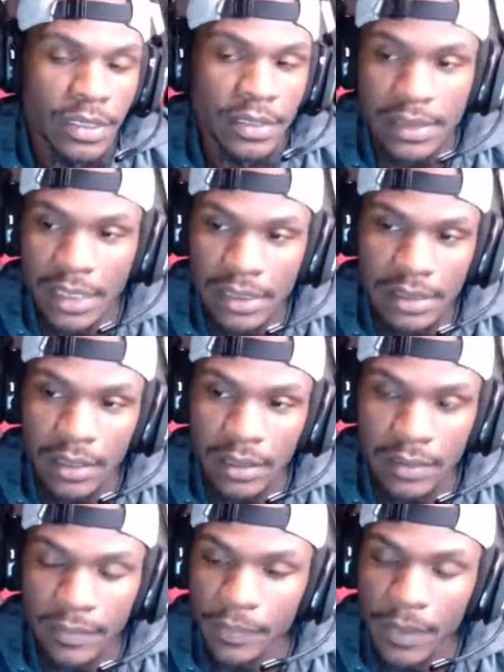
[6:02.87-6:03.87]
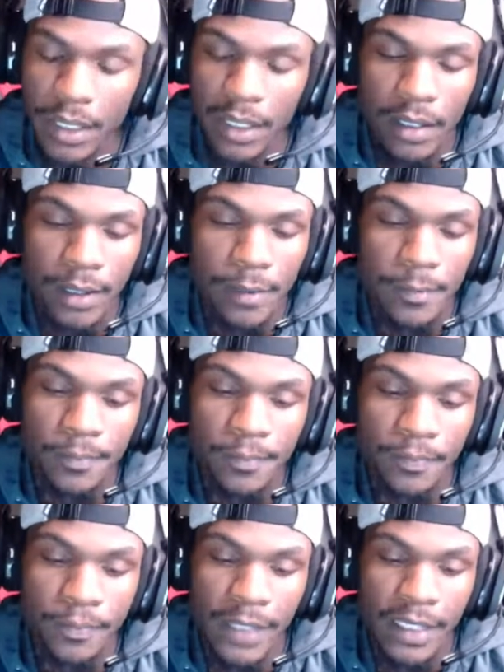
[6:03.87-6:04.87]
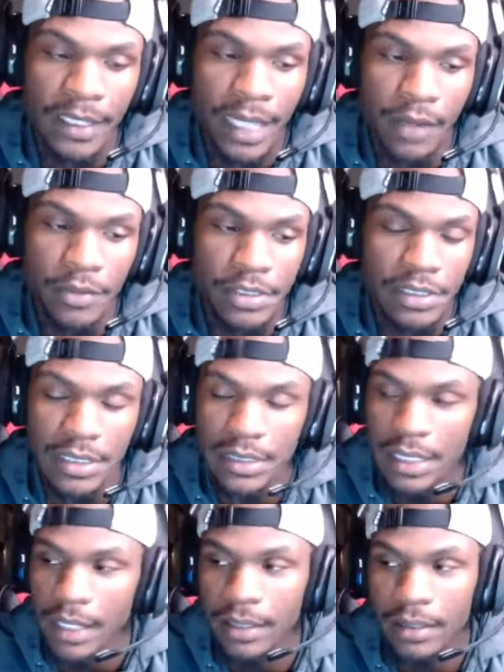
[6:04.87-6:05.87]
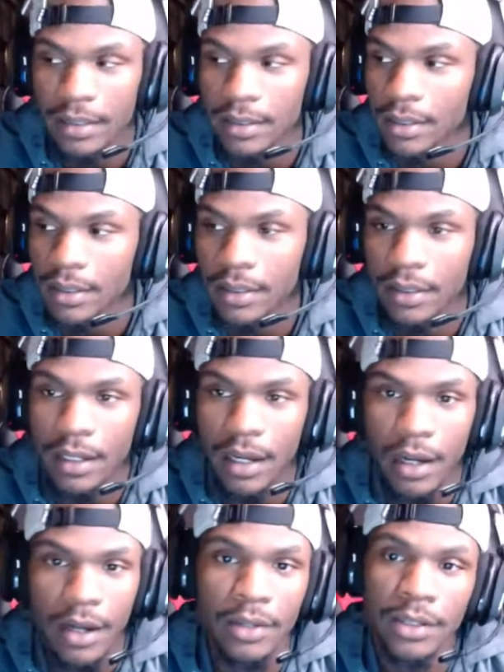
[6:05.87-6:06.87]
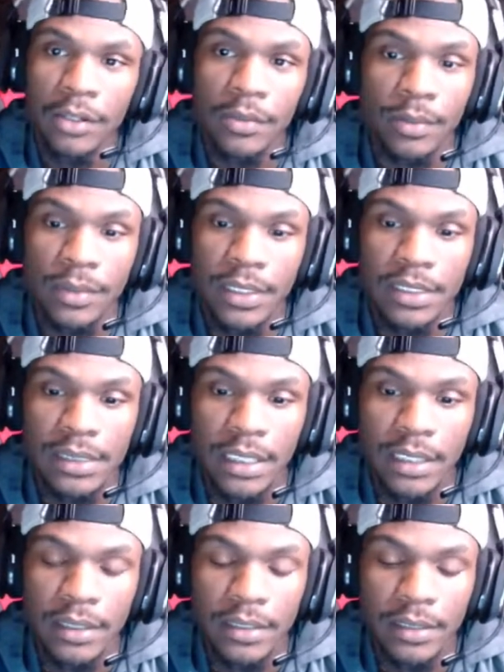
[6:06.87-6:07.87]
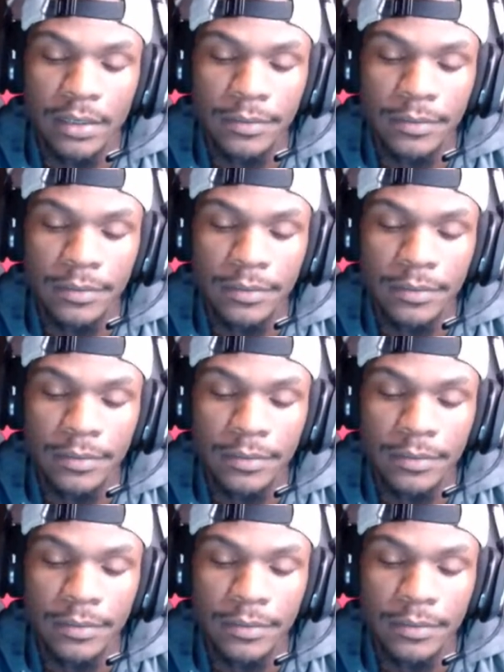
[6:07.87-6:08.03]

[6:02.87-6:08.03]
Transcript: consistent, and now it's just like all over the place lately.